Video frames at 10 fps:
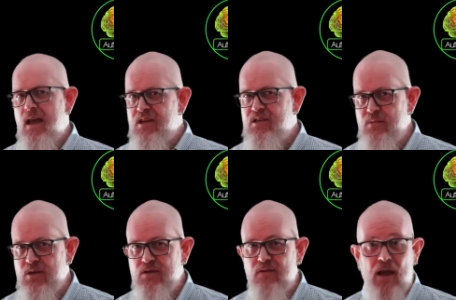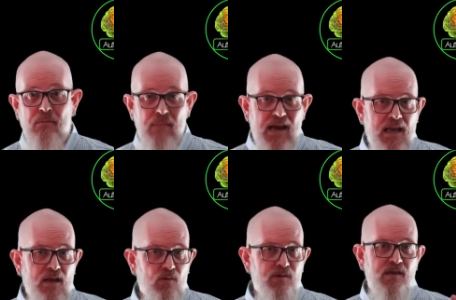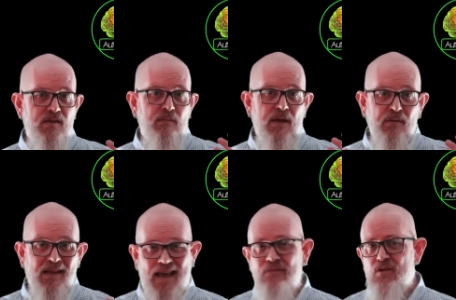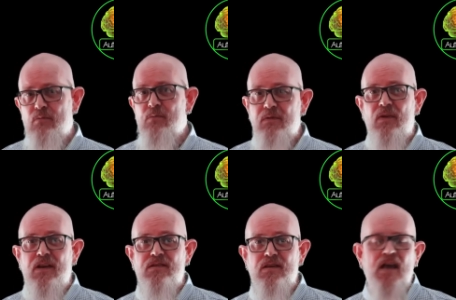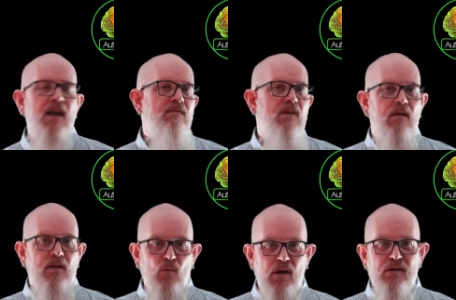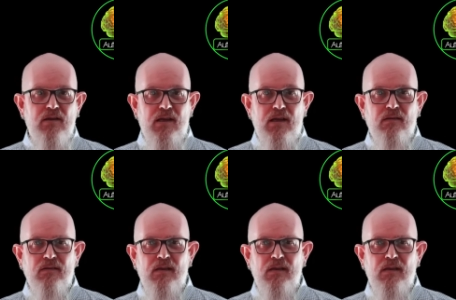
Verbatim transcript: Estimates of how many autistic people have trouble with faces vary wildly,